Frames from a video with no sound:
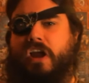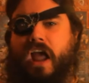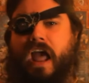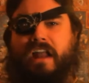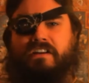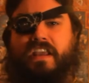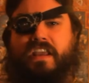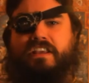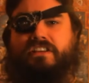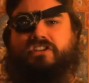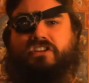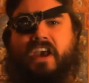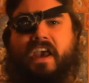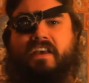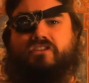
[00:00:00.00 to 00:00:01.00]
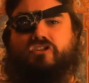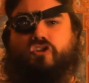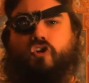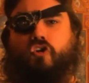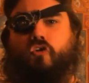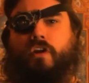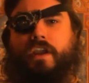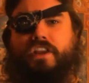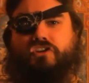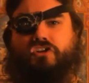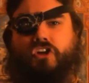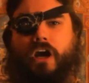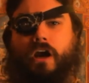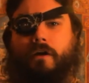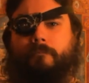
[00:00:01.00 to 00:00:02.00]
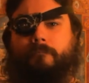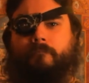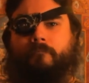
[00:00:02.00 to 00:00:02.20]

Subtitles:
And he says, Creature,